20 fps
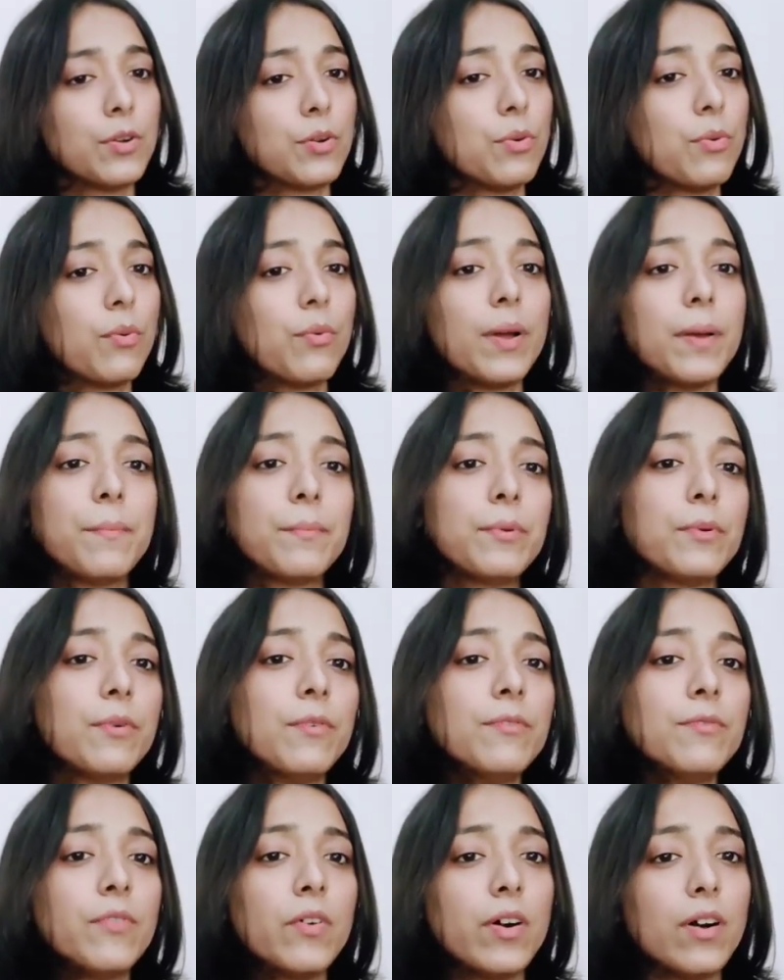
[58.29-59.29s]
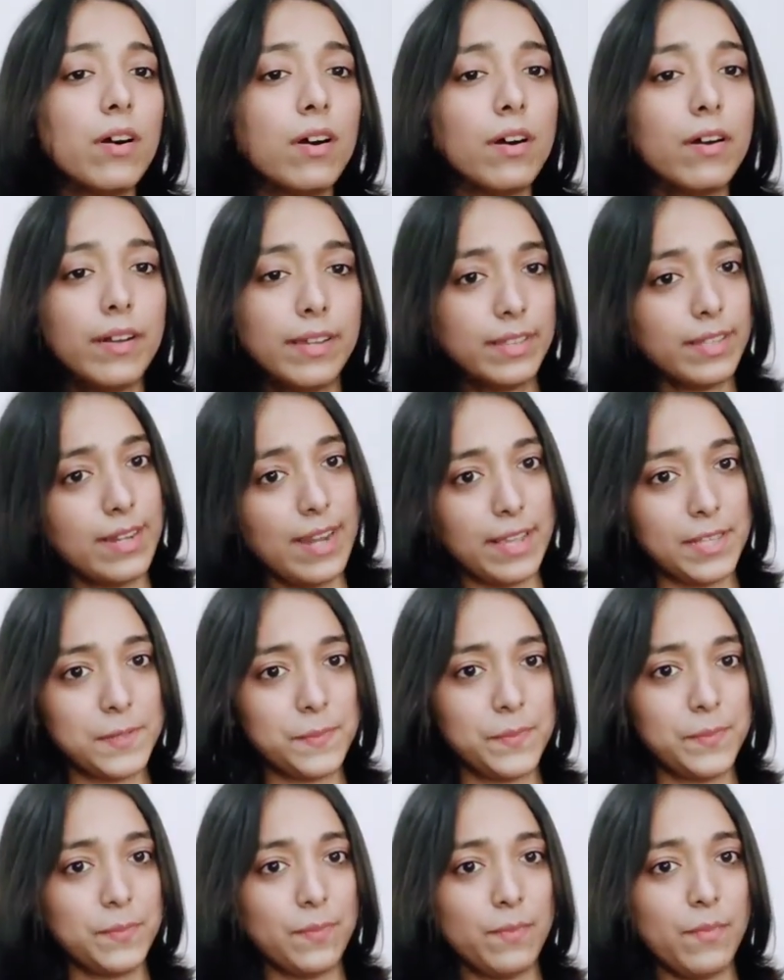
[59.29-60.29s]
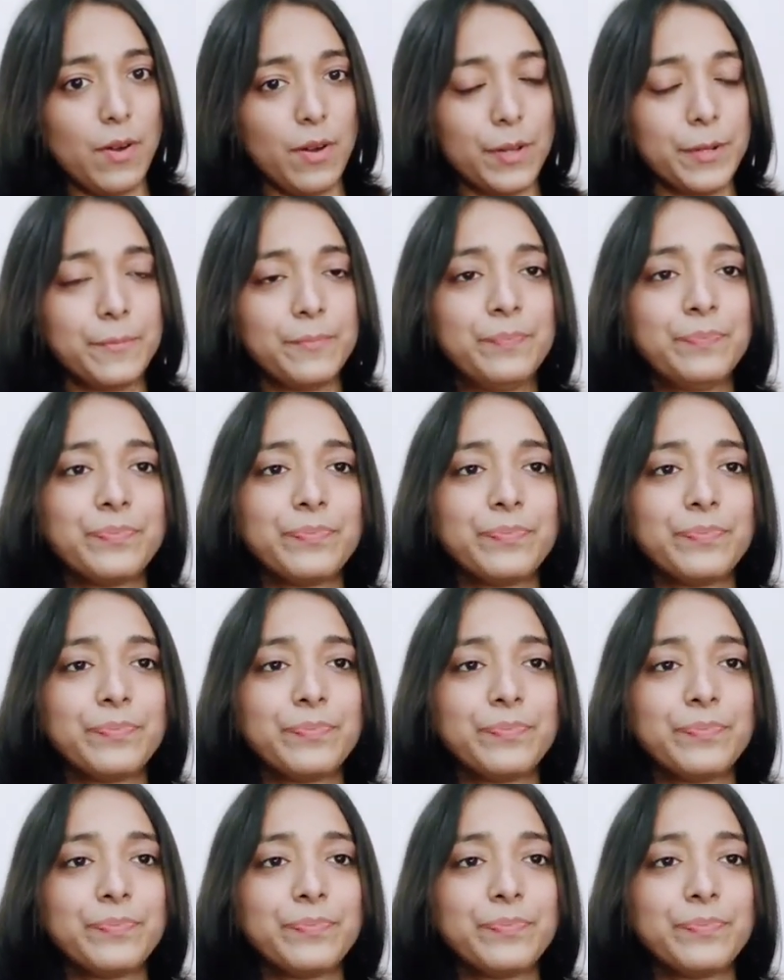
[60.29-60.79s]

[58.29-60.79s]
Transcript: to improve in the next mock.